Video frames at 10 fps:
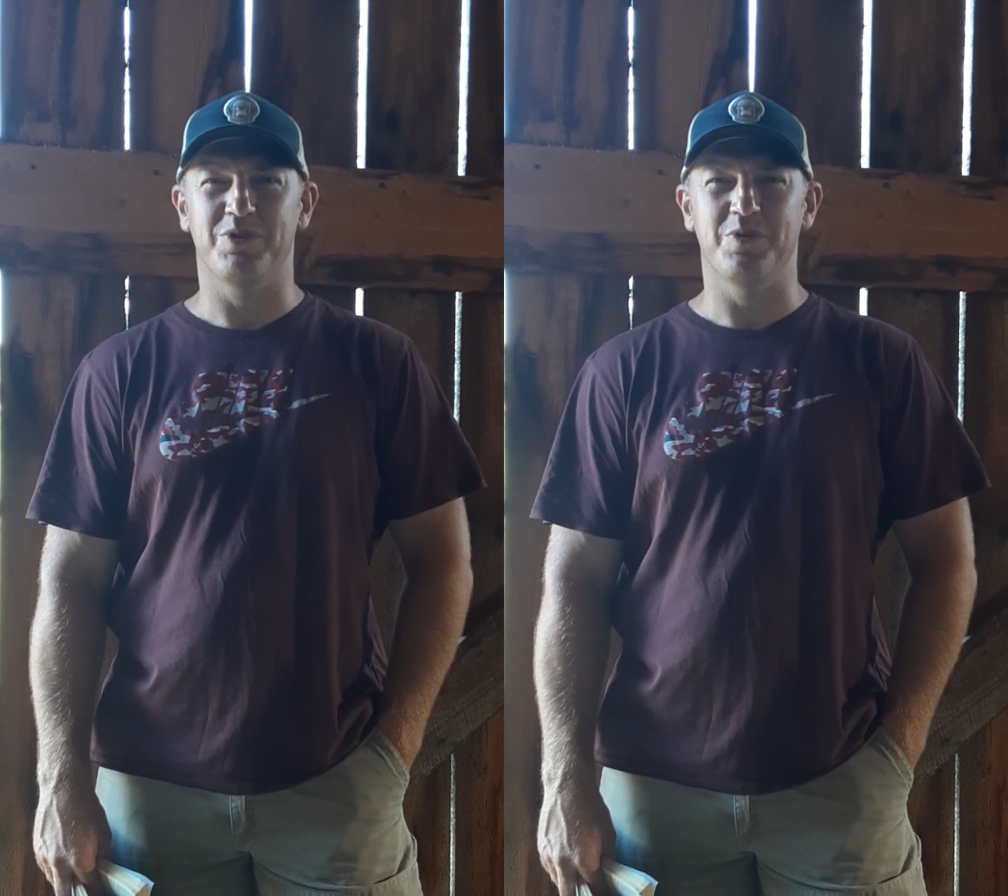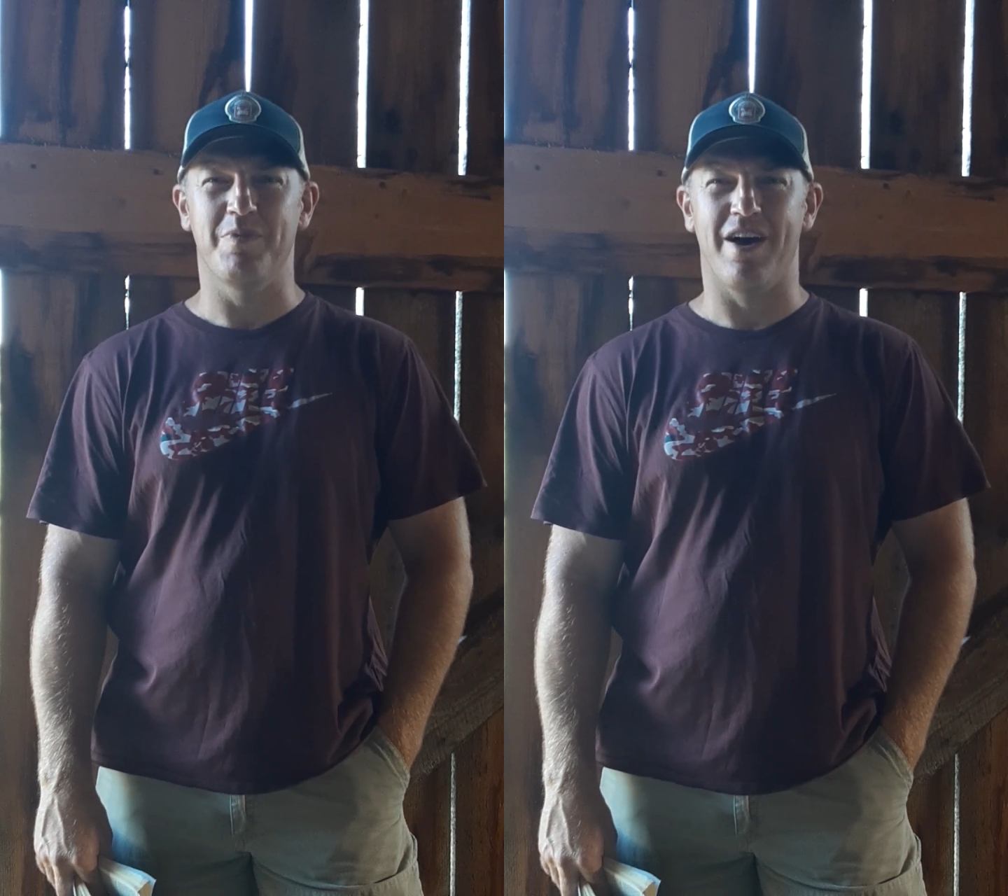
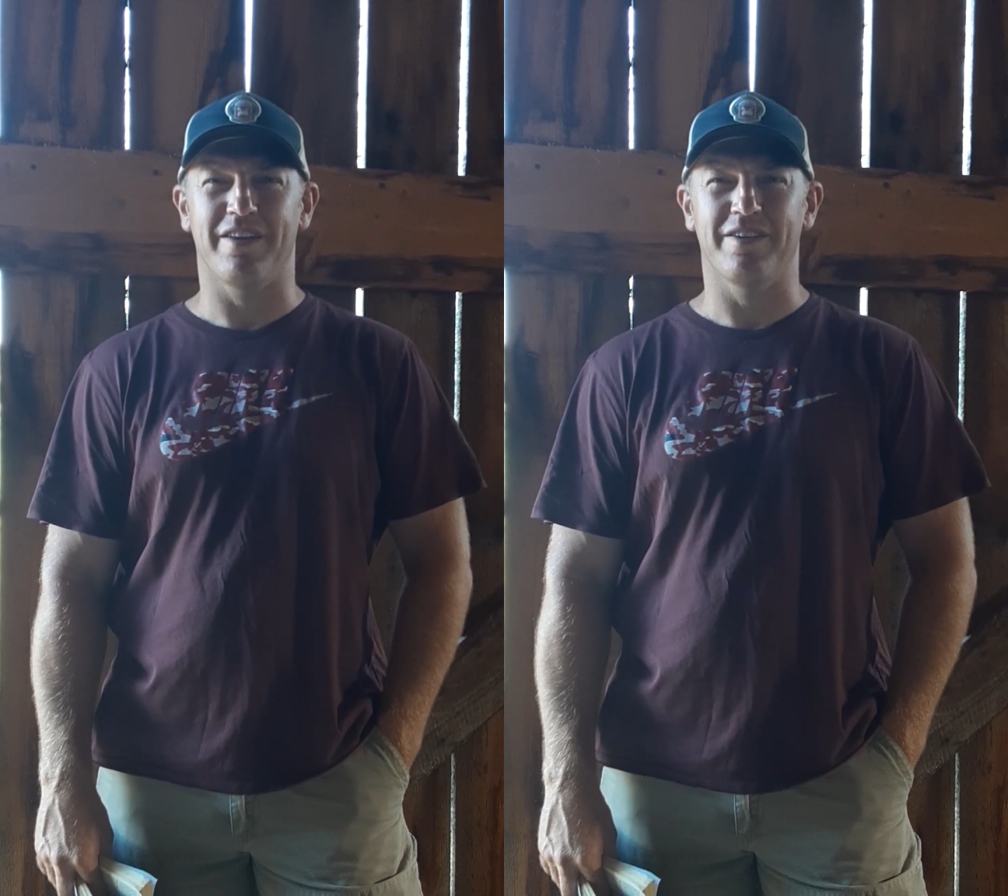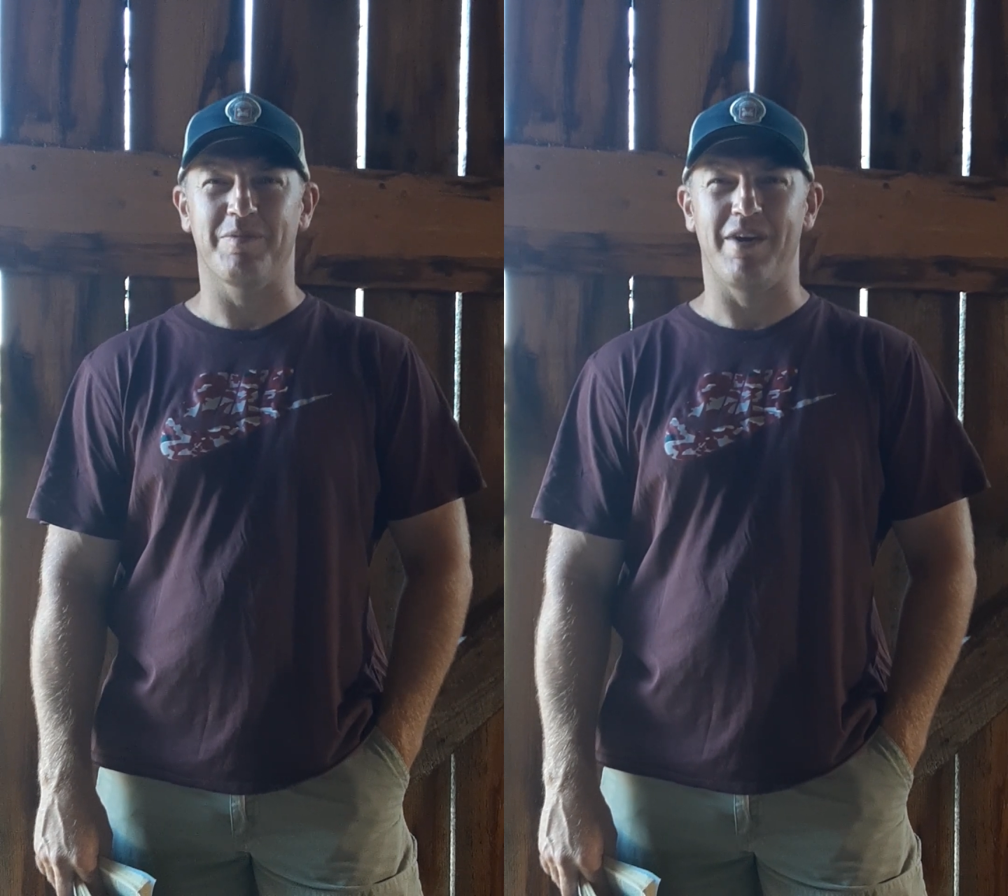to
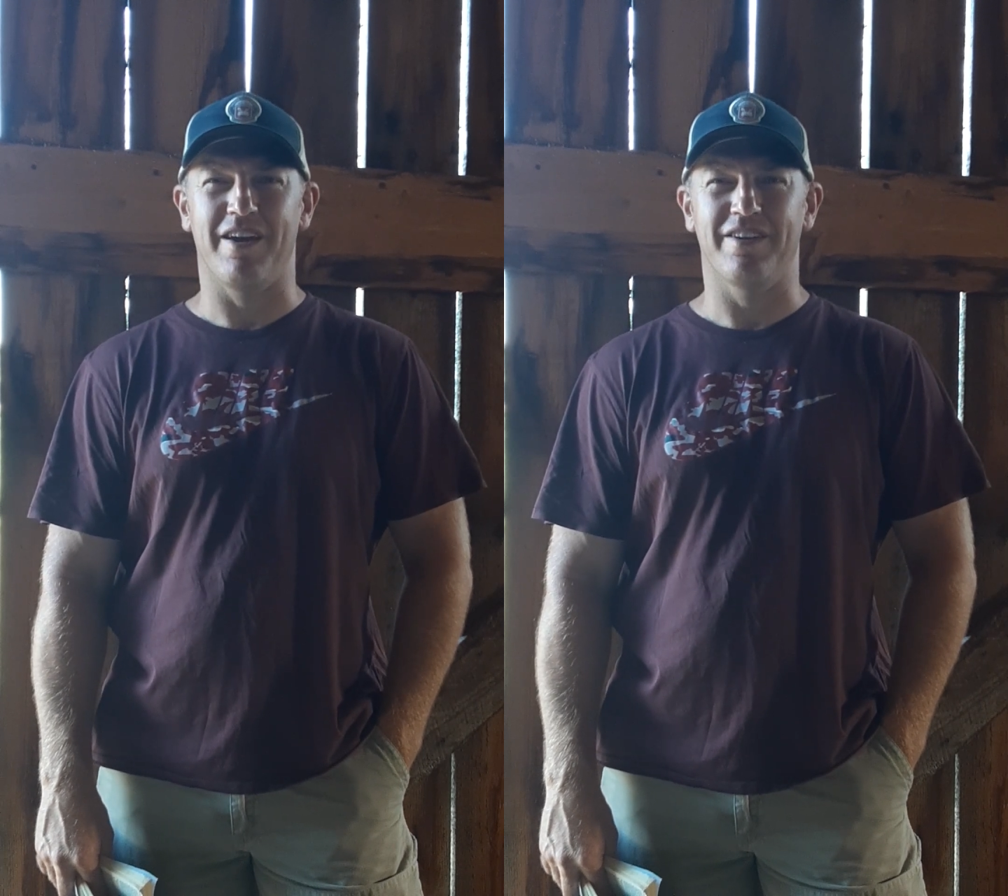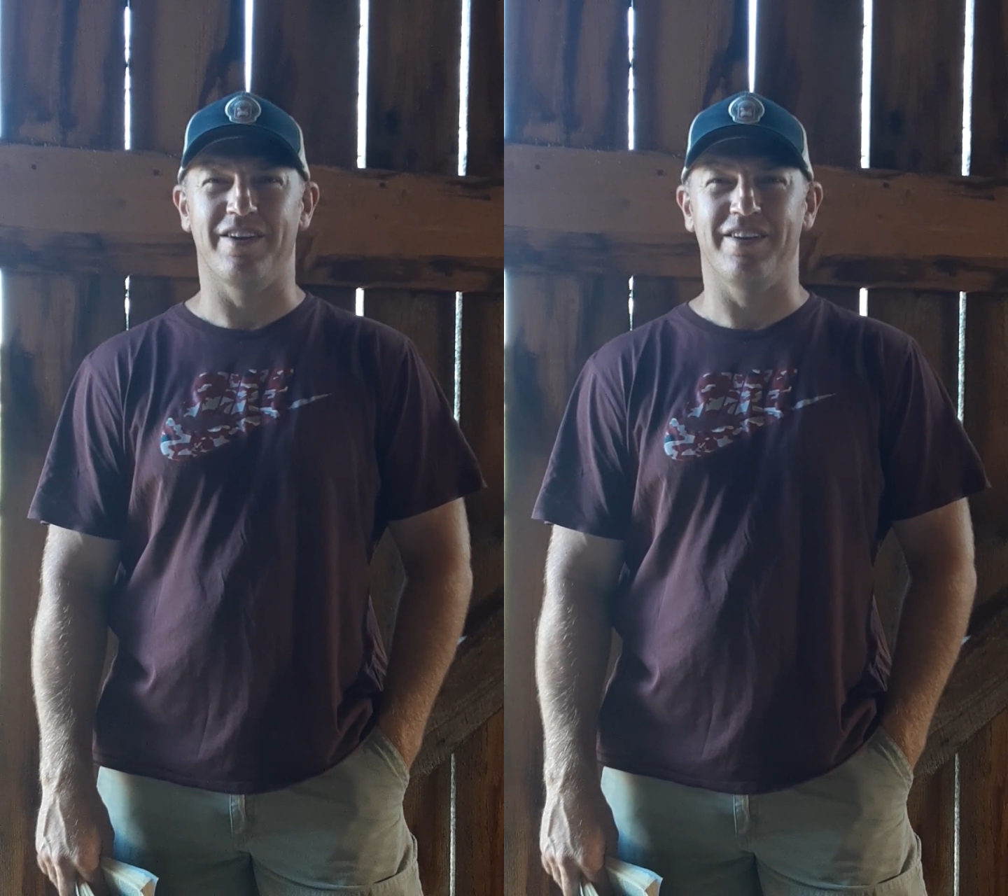Modeling
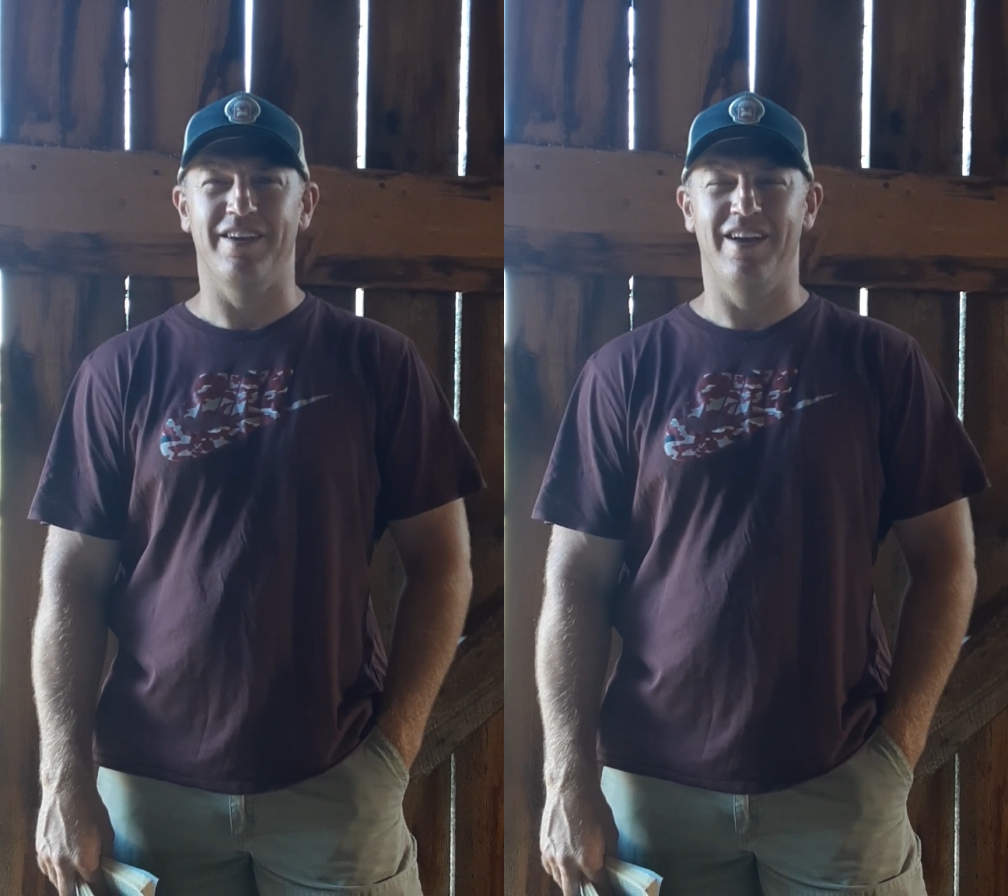Manhood.